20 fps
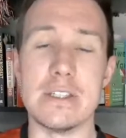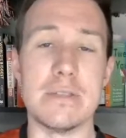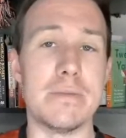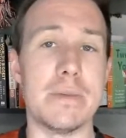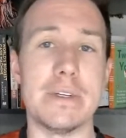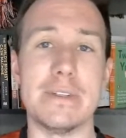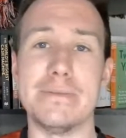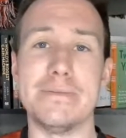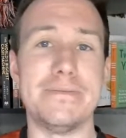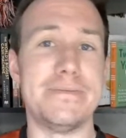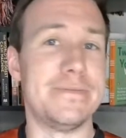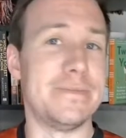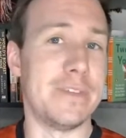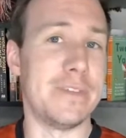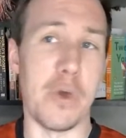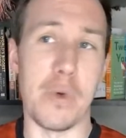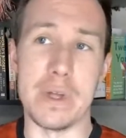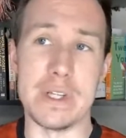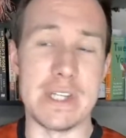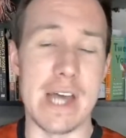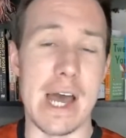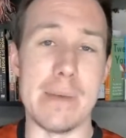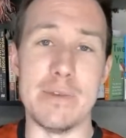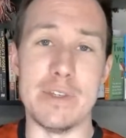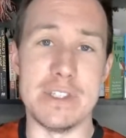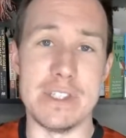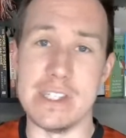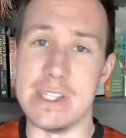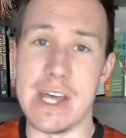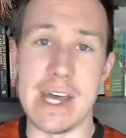But the only time you
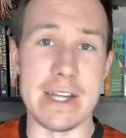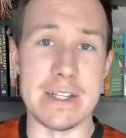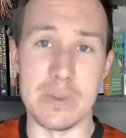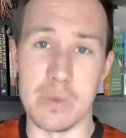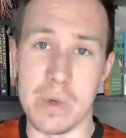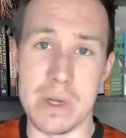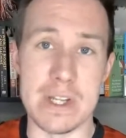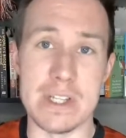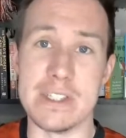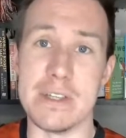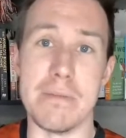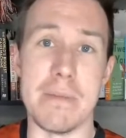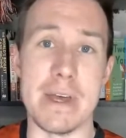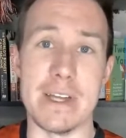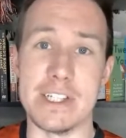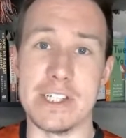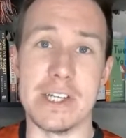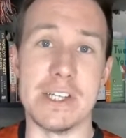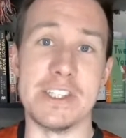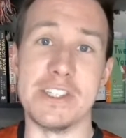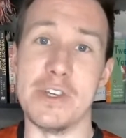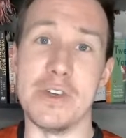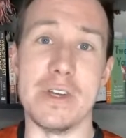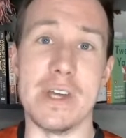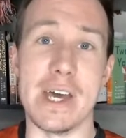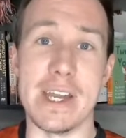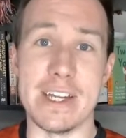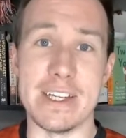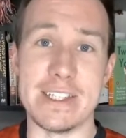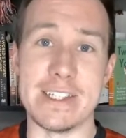see that is when it's a Manchester
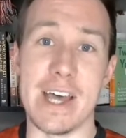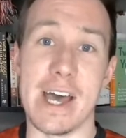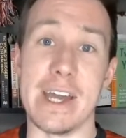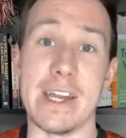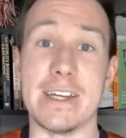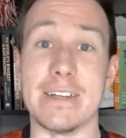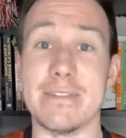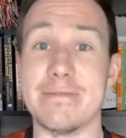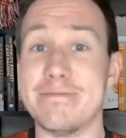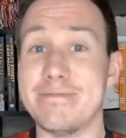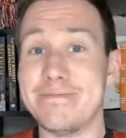United signing.